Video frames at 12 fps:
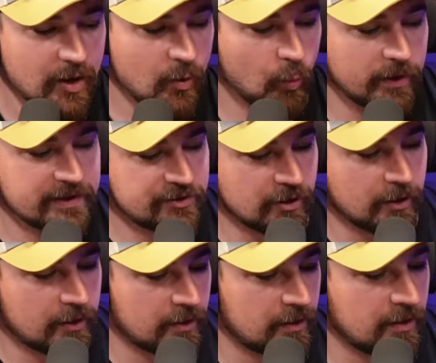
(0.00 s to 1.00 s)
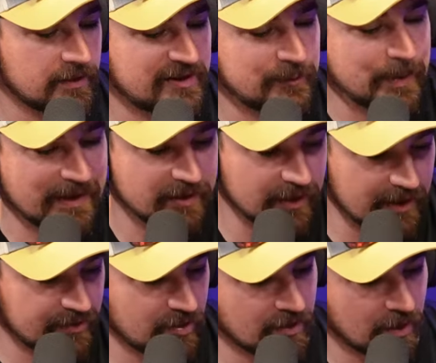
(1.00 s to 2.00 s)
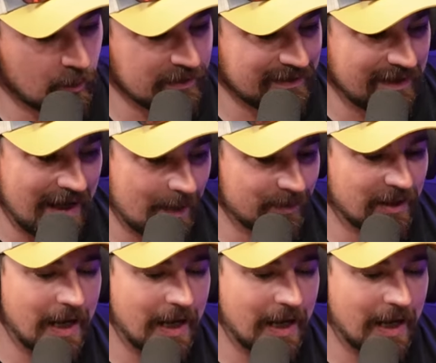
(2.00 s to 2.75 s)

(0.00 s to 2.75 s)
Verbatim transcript: What is your speculation on what's going to happen?